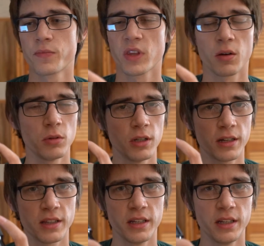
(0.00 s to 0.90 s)
I really like
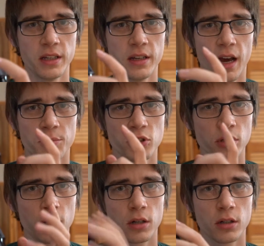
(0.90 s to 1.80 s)
the aperture
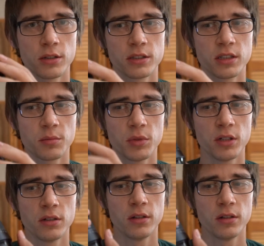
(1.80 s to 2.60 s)
lock on the Sigma.